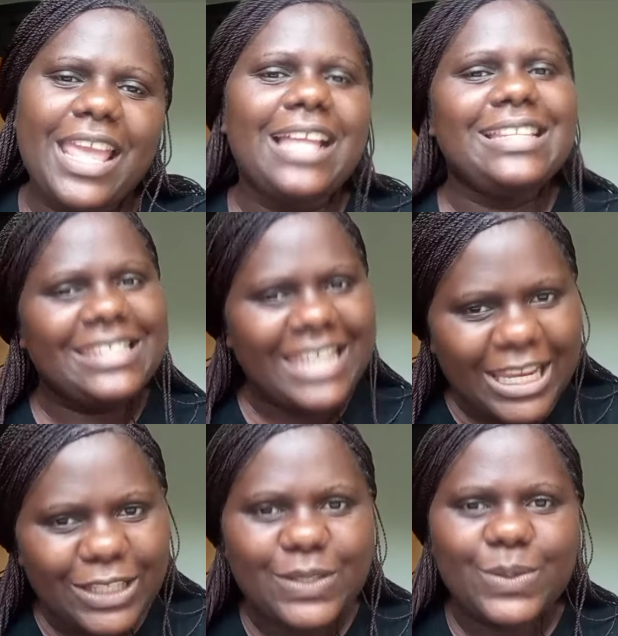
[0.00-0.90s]
and
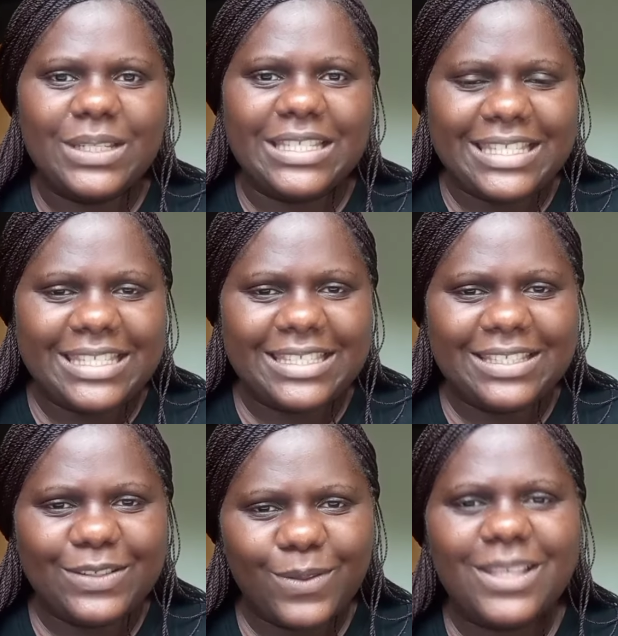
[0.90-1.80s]
staying tuned
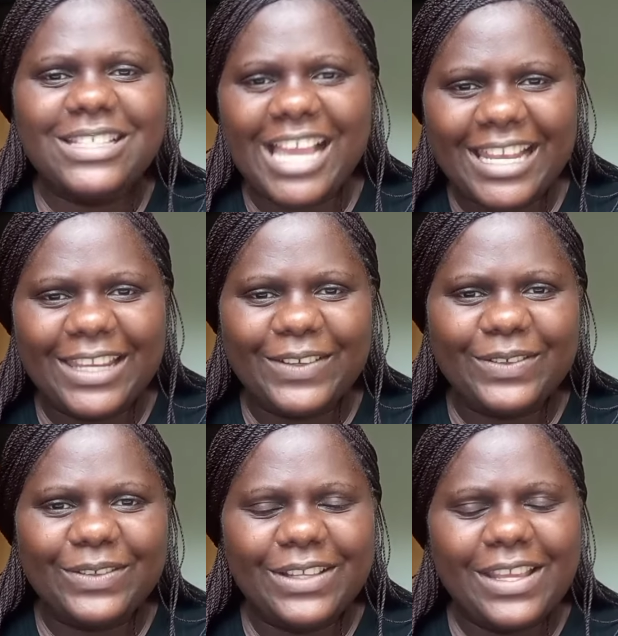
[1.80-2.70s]
to the channel.
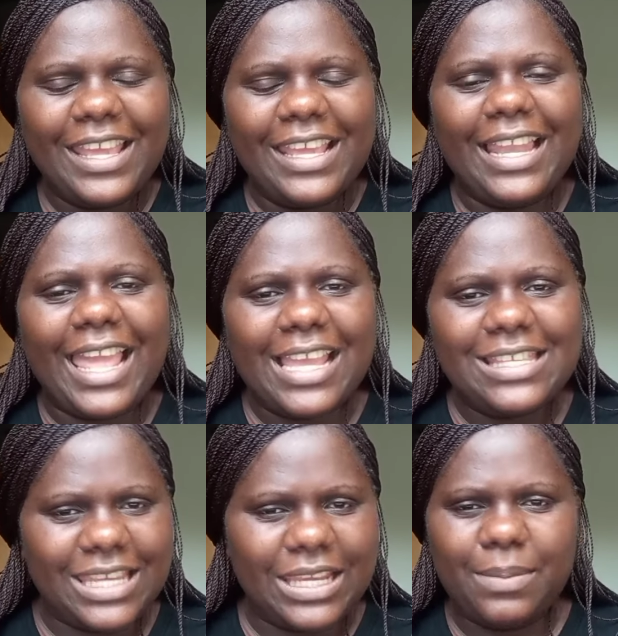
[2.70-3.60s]
Like I
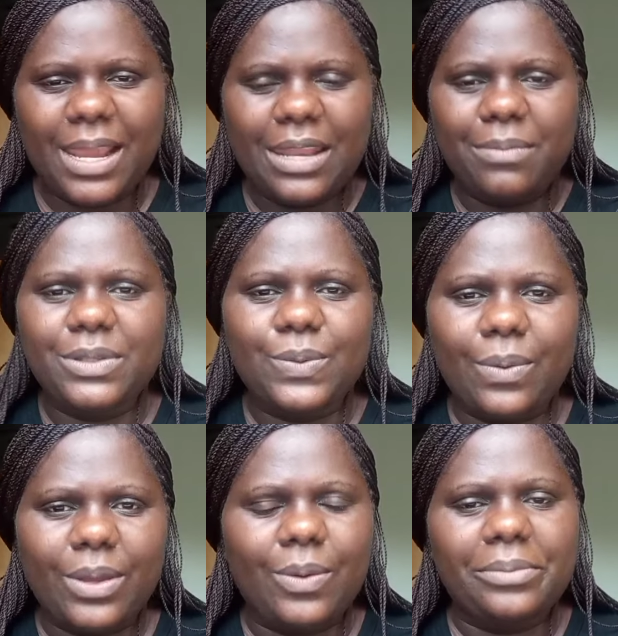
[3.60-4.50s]
said, my name is
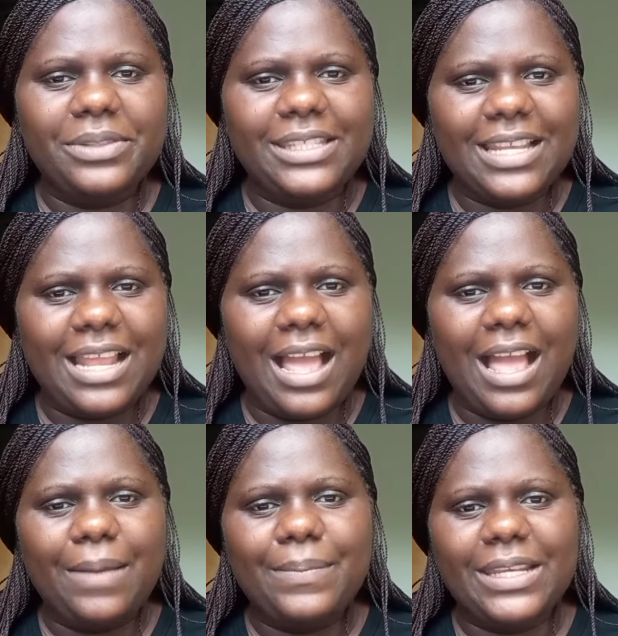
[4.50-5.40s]
Wabe Wamdila.
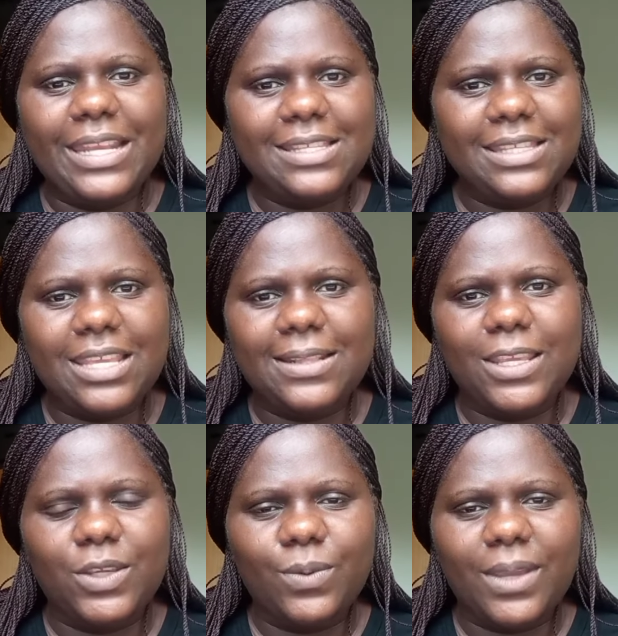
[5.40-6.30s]
I'm a nurse here in
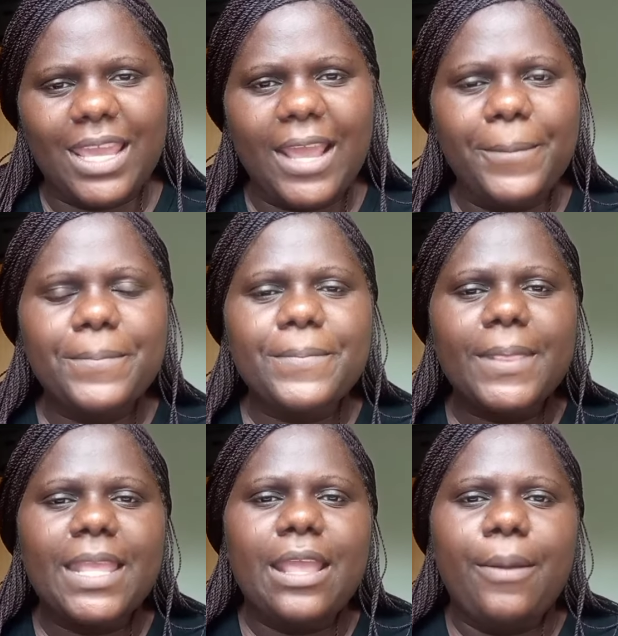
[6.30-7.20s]
the UK,
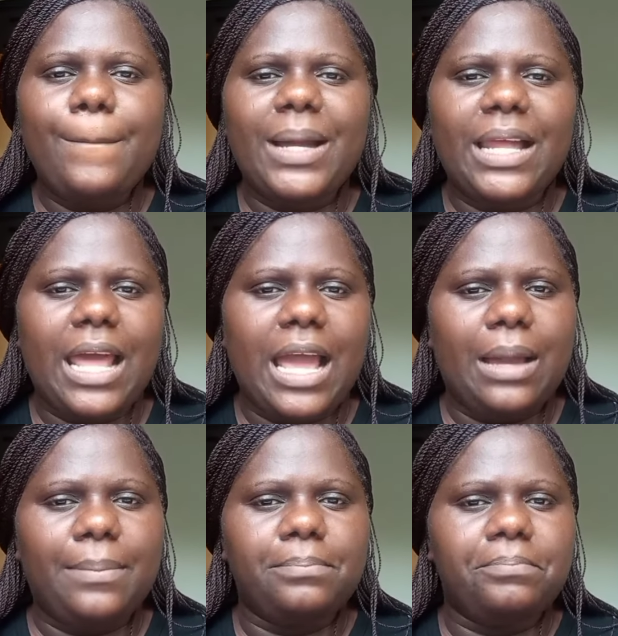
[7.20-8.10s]
but
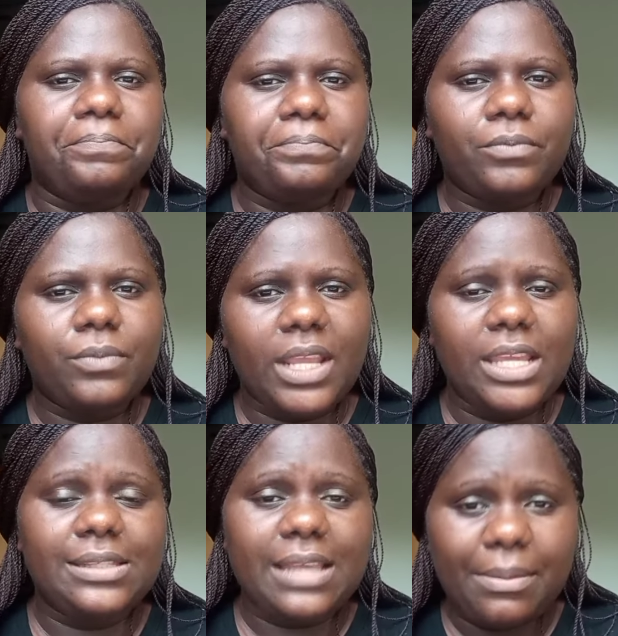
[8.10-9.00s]
I'm
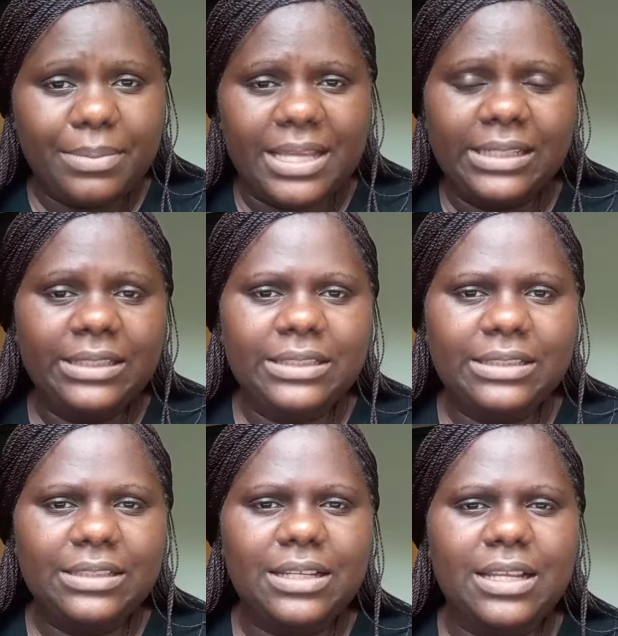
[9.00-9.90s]
a Zambian
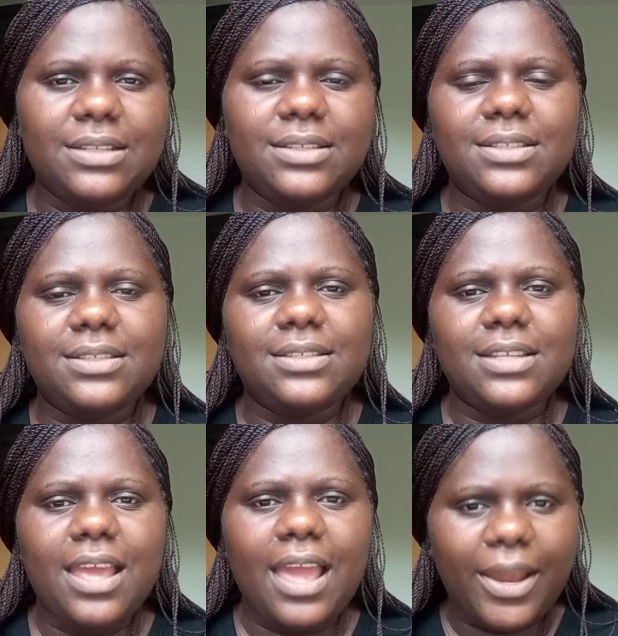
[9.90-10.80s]
and
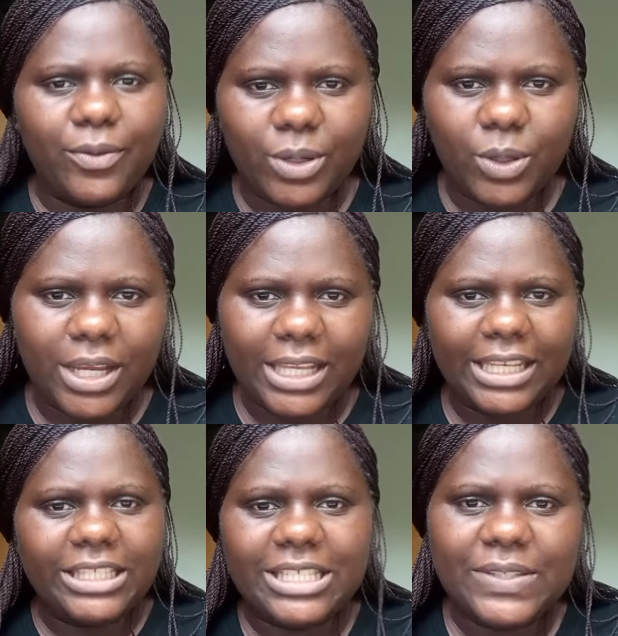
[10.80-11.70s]
I
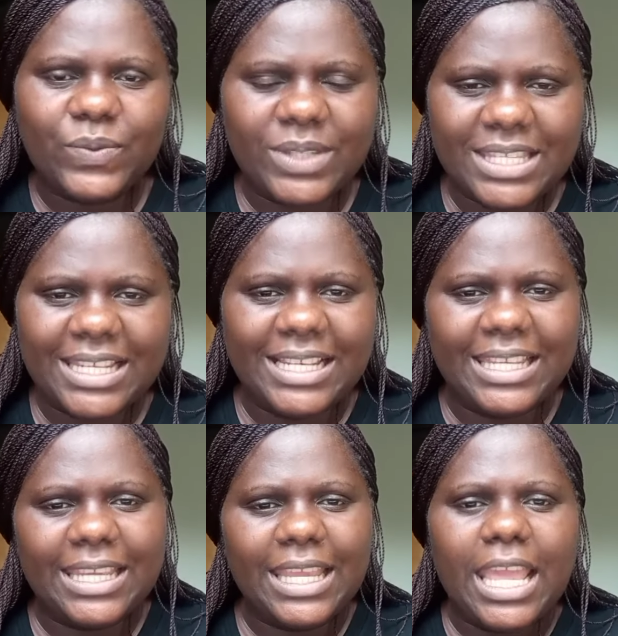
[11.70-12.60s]
relocated just
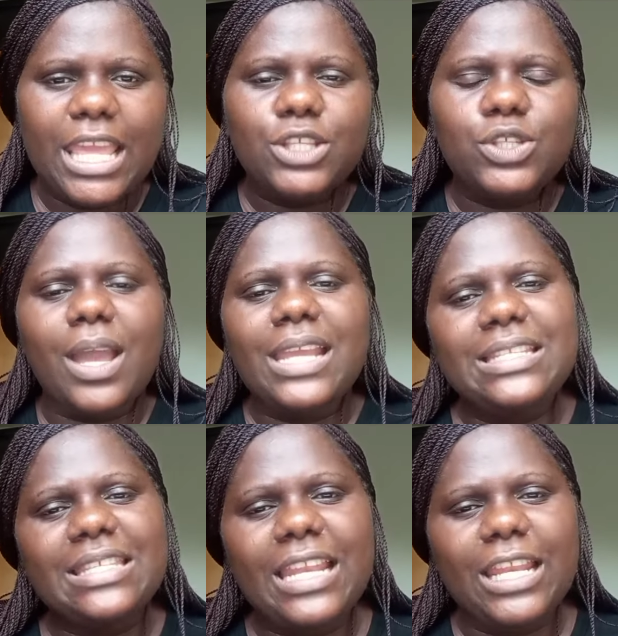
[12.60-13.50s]
recently. So I
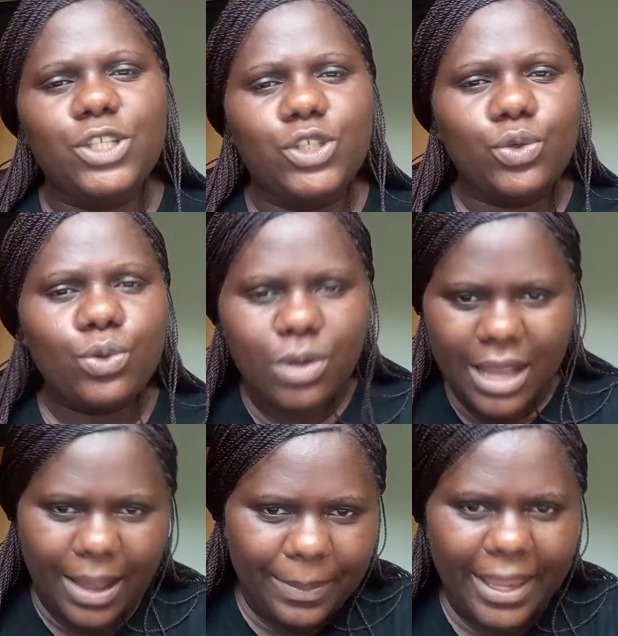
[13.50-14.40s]
decided to
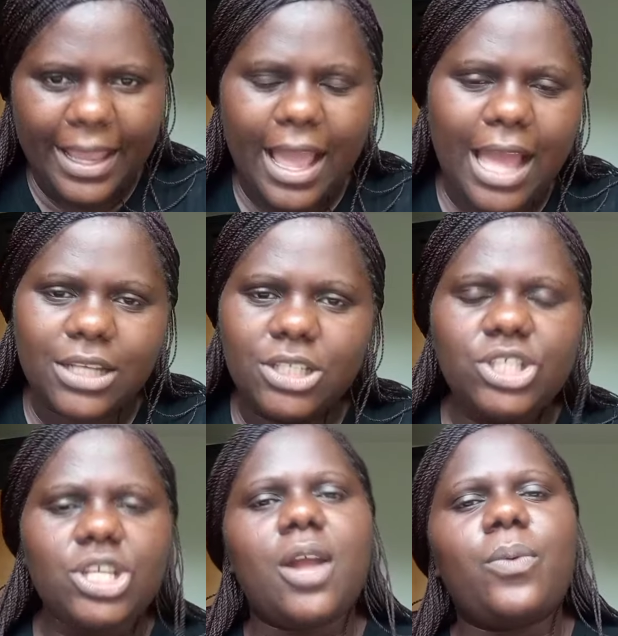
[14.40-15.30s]
come here and
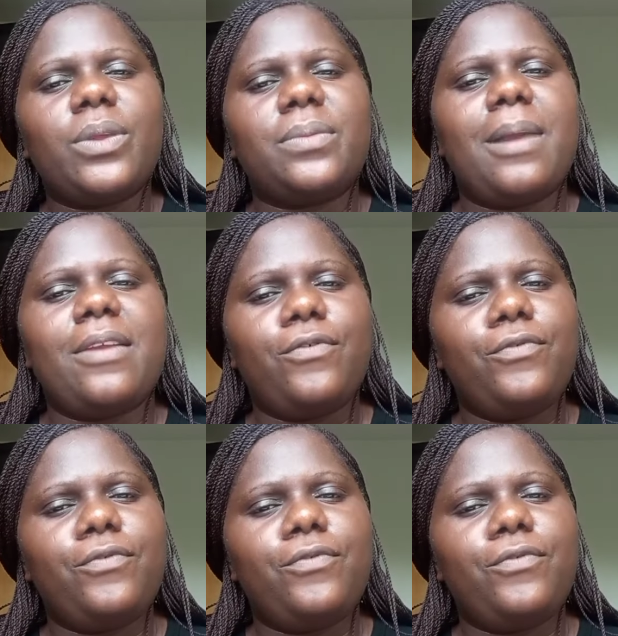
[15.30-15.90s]
share with my